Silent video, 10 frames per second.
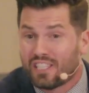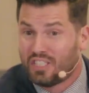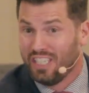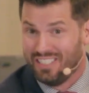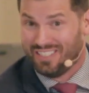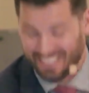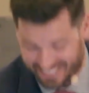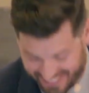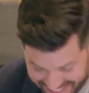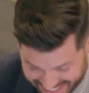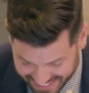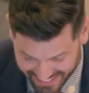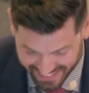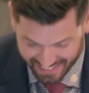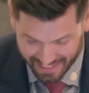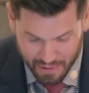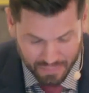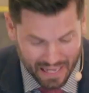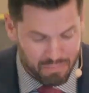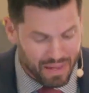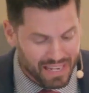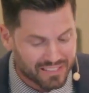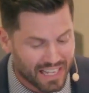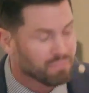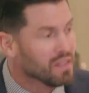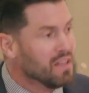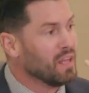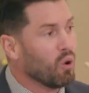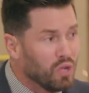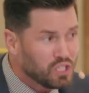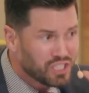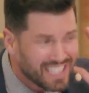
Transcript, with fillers: Jesus. It means that, that we should